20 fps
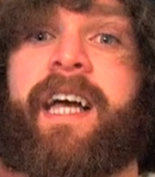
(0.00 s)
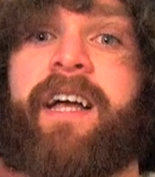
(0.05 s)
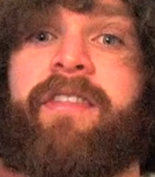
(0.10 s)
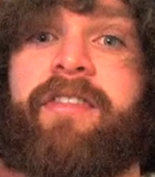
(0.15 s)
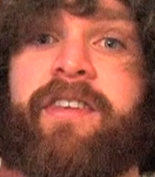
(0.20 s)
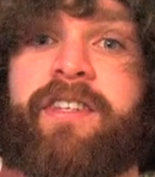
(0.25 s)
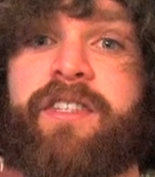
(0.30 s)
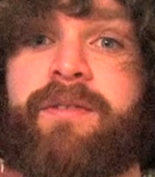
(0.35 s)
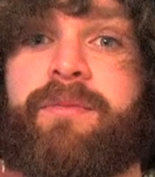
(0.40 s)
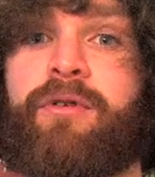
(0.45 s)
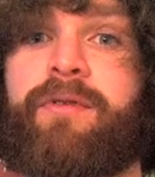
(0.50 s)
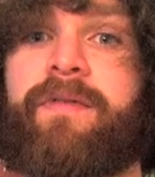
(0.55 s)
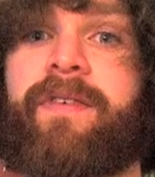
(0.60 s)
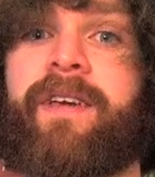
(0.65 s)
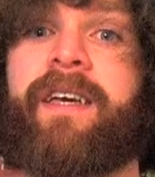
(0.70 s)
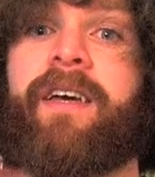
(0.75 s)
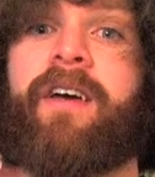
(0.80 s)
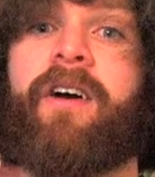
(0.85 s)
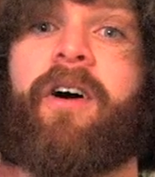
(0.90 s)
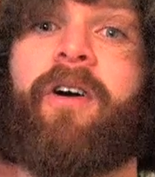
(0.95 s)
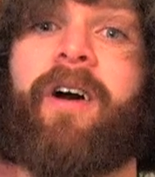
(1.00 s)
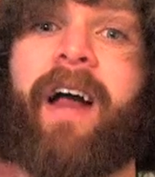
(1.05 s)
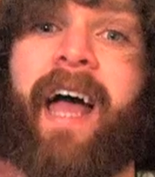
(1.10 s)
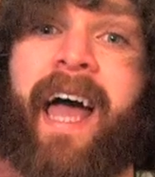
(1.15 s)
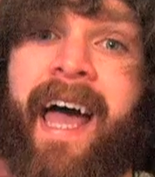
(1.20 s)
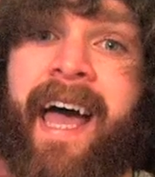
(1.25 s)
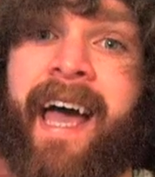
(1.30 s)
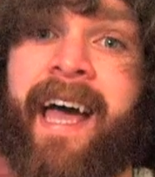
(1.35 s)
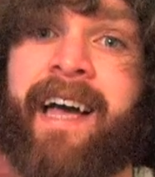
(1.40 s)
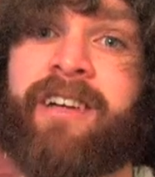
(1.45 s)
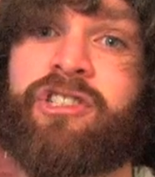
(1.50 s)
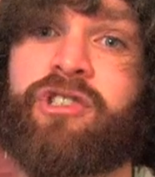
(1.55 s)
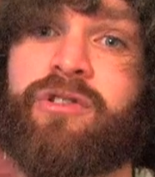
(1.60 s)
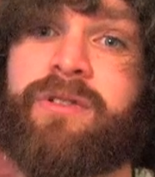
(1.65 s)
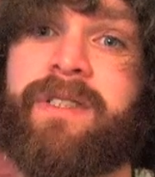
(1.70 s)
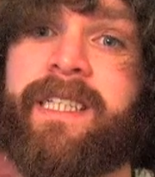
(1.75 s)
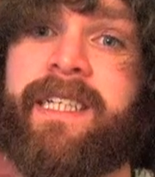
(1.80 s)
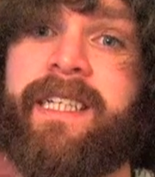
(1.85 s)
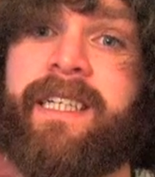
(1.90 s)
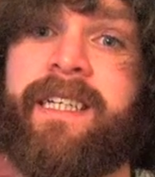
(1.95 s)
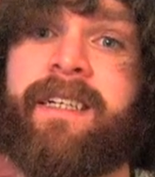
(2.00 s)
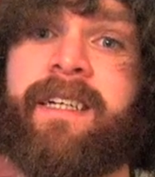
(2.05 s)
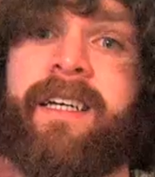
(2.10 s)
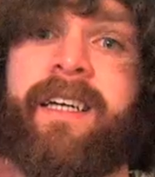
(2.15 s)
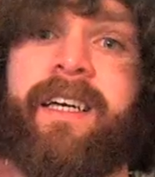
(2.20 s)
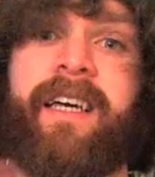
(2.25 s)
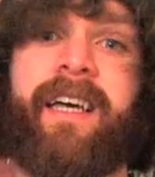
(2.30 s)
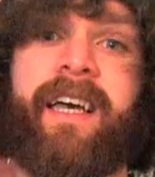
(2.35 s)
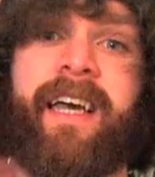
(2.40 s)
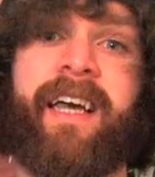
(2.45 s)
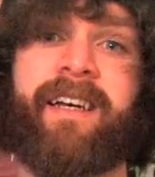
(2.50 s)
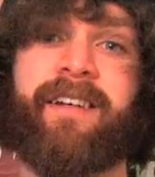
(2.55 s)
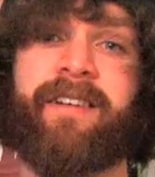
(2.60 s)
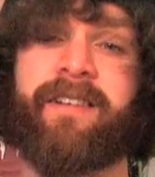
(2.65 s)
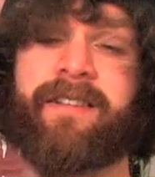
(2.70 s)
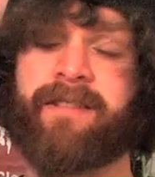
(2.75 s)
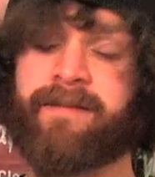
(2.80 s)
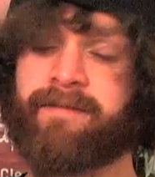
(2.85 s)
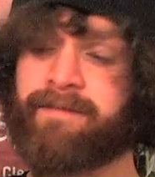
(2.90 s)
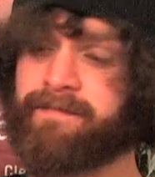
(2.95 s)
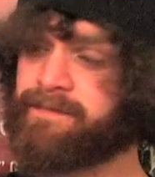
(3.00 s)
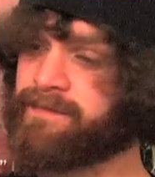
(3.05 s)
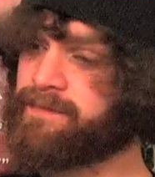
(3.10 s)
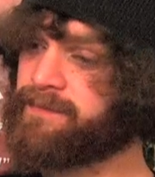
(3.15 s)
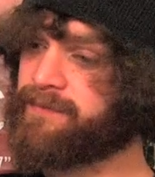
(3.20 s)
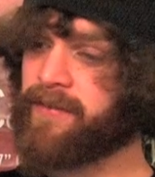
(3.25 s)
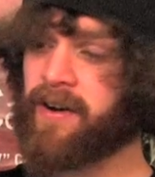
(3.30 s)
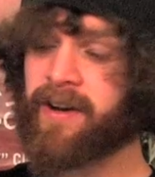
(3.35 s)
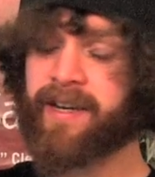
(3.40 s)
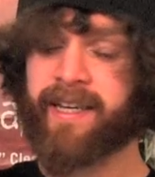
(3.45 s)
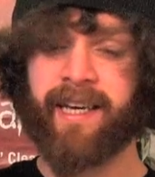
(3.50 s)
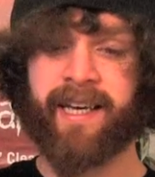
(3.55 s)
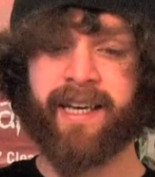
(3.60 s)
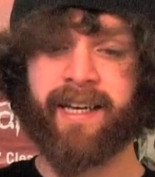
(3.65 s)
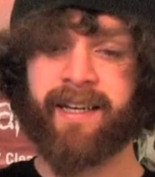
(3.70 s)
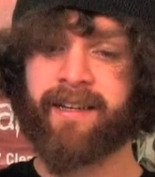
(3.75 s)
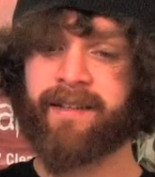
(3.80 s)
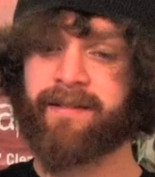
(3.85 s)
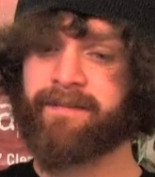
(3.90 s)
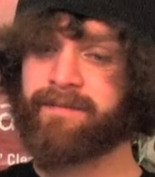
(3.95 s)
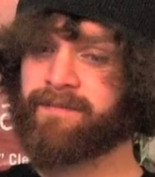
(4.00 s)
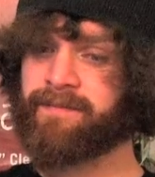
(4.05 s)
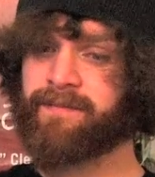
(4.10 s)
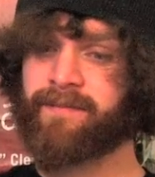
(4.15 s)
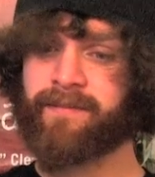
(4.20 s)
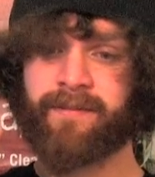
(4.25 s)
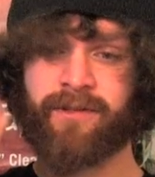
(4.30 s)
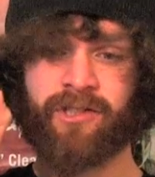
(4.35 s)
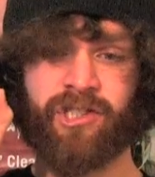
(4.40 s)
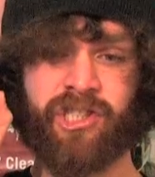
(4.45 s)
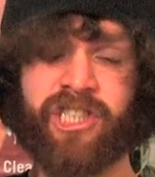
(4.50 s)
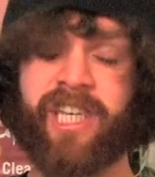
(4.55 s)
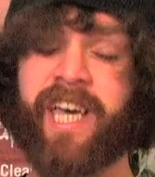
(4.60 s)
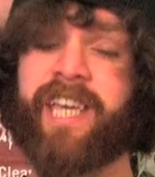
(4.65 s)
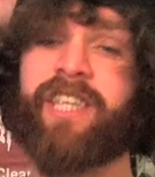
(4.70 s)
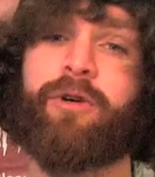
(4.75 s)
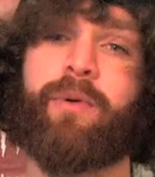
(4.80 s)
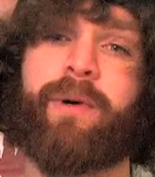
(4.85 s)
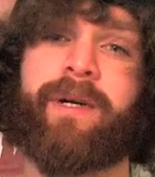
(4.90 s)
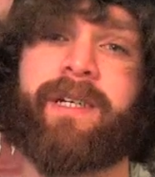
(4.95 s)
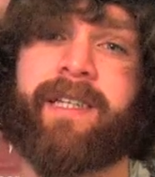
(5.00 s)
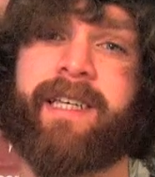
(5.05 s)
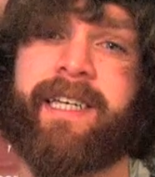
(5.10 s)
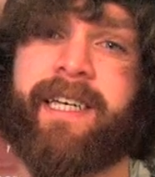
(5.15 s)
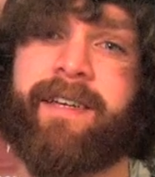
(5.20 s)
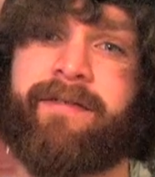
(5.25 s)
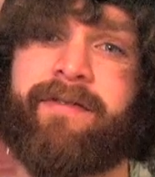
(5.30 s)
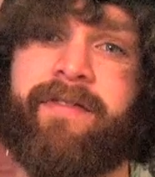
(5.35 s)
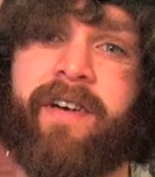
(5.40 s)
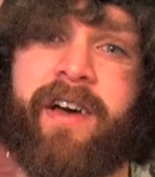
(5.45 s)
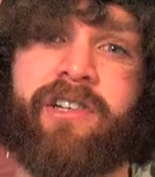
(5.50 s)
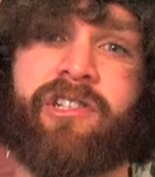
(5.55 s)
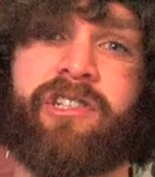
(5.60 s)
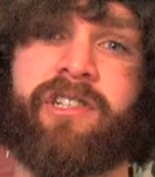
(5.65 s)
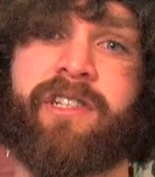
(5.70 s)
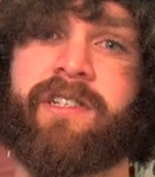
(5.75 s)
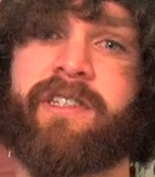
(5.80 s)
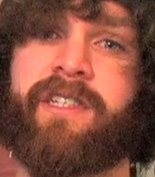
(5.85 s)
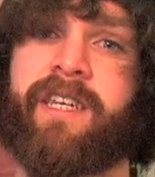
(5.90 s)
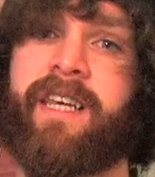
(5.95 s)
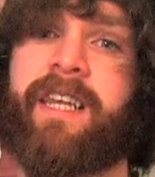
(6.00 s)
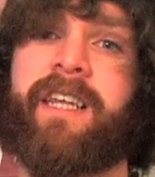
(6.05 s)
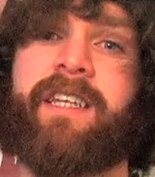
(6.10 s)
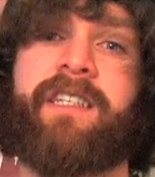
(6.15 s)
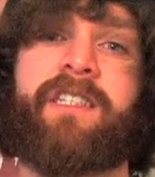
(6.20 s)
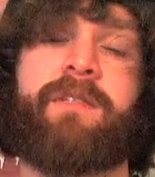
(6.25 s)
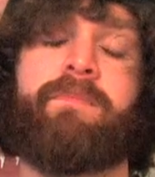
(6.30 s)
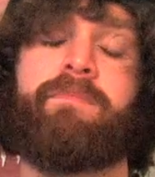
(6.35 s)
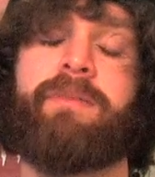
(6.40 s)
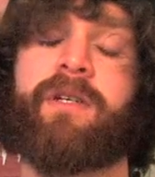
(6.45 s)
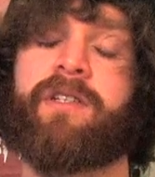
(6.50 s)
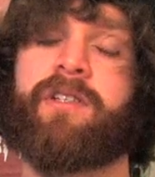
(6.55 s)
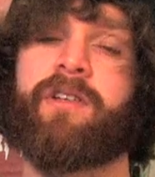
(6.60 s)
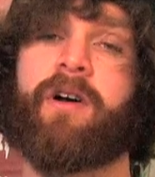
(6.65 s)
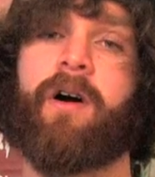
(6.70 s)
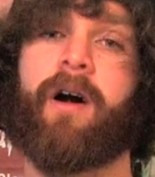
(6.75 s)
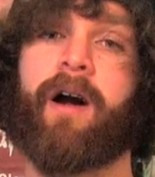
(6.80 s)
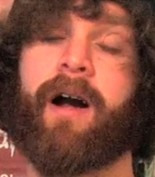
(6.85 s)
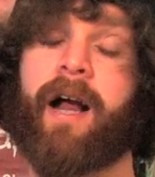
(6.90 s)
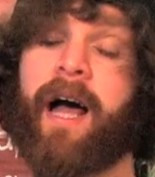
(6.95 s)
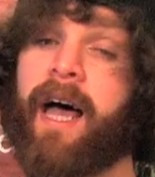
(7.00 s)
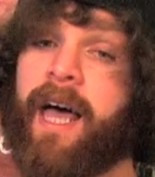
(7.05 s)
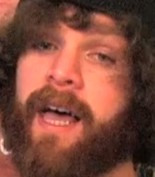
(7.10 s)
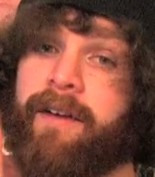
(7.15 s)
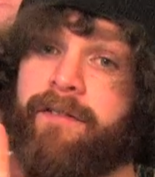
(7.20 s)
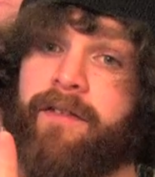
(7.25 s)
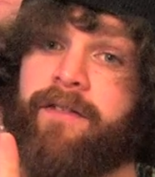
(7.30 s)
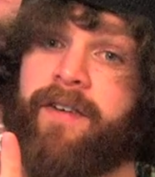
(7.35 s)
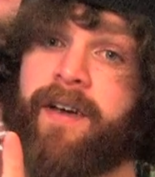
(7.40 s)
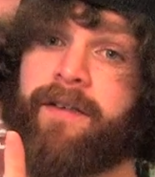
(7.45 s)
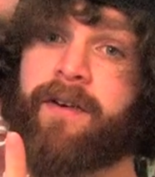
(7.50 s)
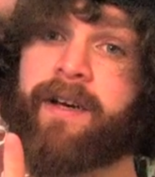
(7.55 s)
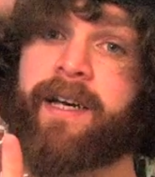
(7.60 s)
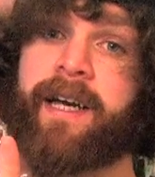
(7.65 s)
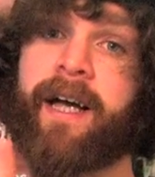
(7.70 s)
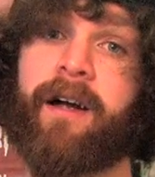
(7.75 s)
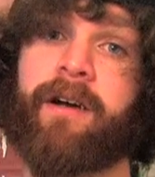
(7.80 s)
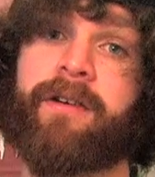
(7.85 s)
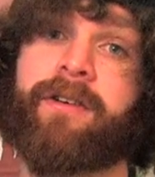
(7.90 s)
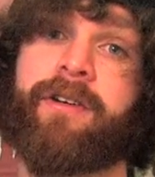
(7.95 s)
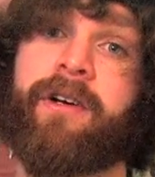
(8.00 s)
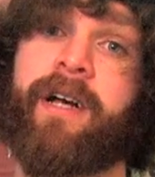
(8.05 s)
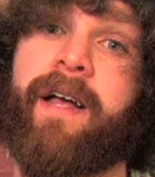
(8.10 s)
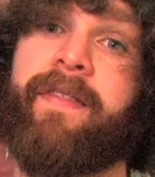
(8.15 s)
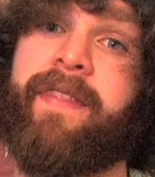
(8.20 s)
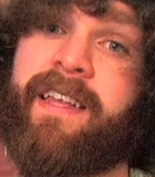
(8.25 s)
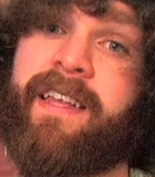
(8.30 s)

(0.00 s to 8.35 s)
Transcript: in this movie are actually fucking genuinely infectious. It is bizarre. I have a favorite character, and